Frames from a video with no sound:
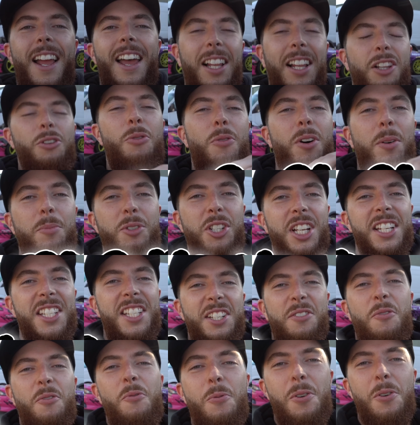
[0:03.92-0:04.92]
Hello, I'm
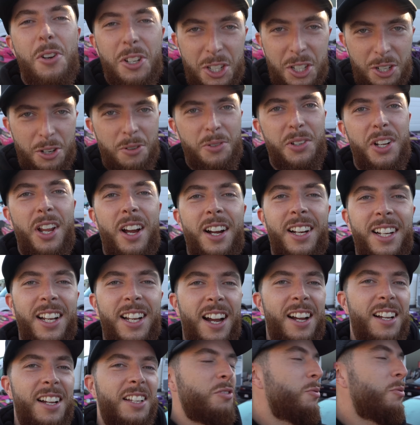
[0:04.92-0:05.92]
Jensen. What's going on,
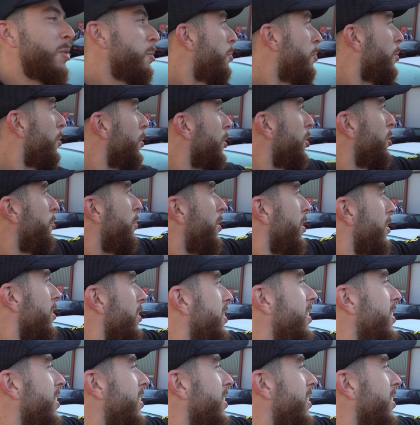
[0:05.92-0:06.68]
guys? We pulled up here